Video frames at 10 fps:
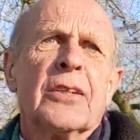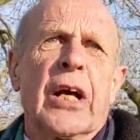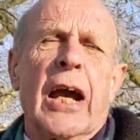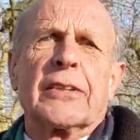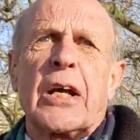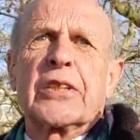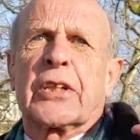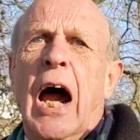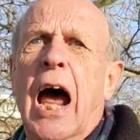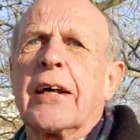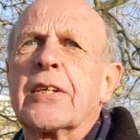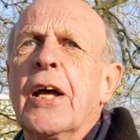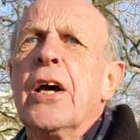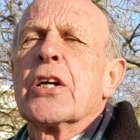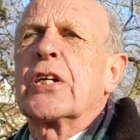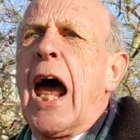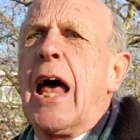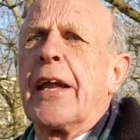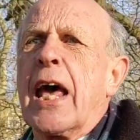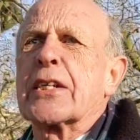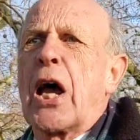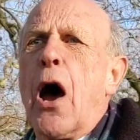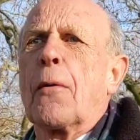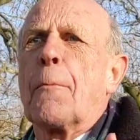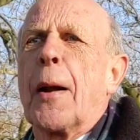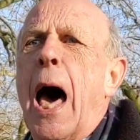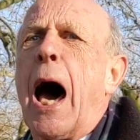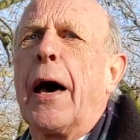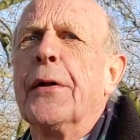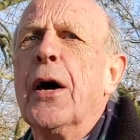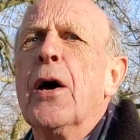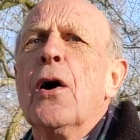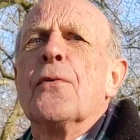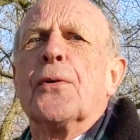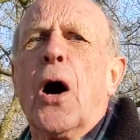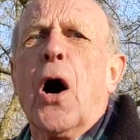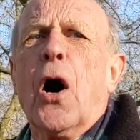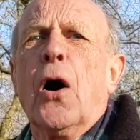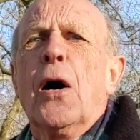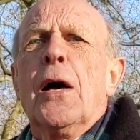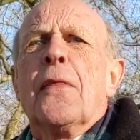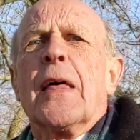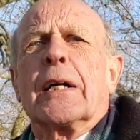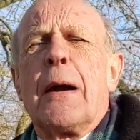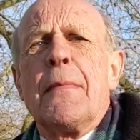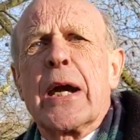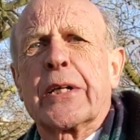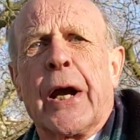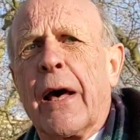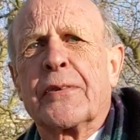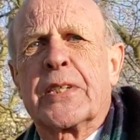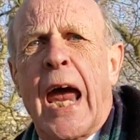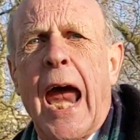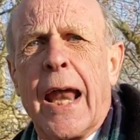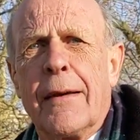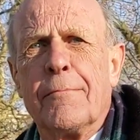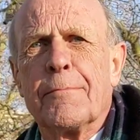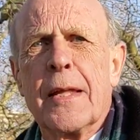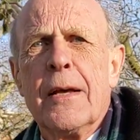Jesus Christ shed his own blood for the remission of sin,